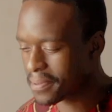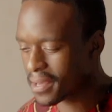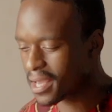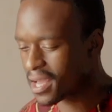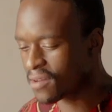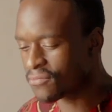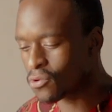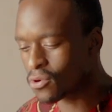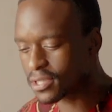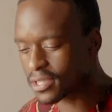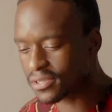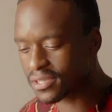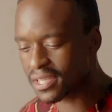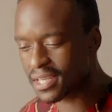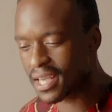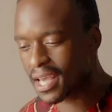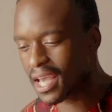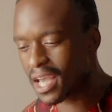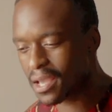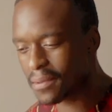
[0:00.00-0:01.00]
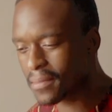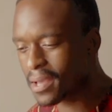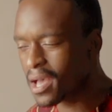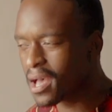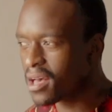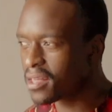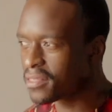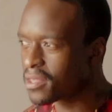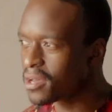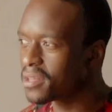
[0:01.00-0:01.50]
Pay, I've walked into Game.
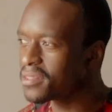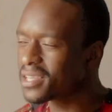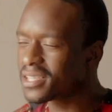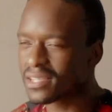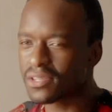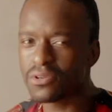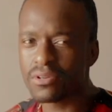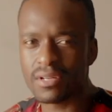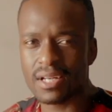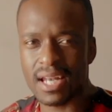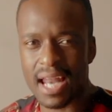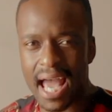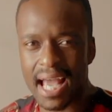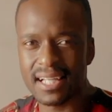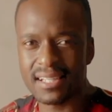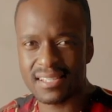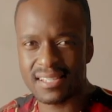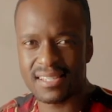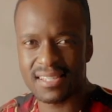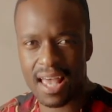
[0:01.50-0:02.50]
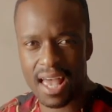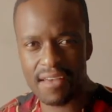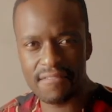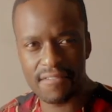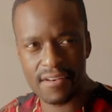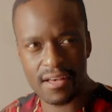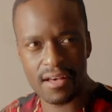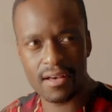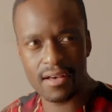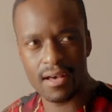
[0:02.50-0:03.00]
There are these little
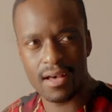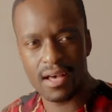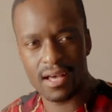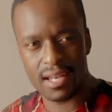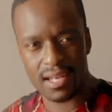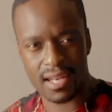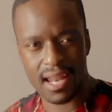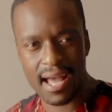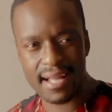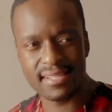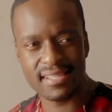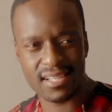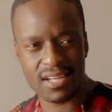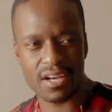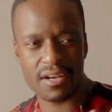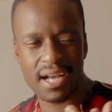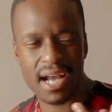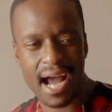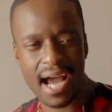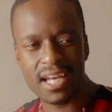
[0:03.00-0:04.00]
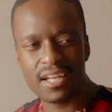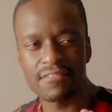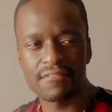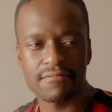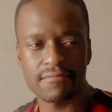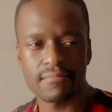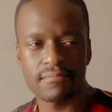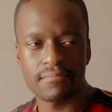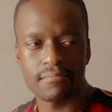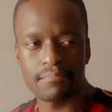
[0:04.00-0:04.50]
lightsaver lights that are kind
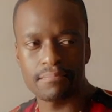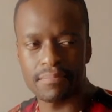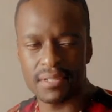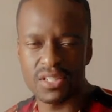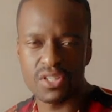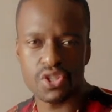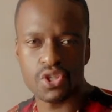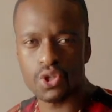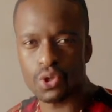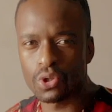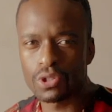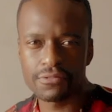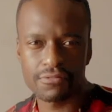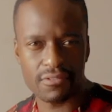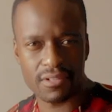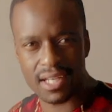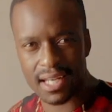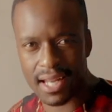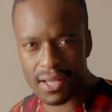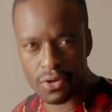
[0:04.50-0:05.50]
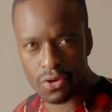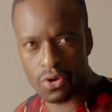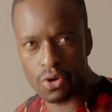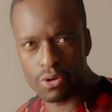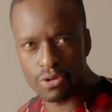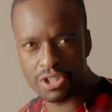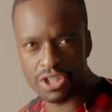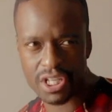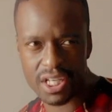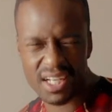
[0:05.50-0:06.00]
of been sold for
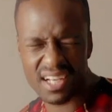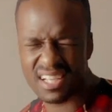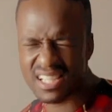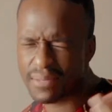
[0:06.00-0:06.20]
load shedding.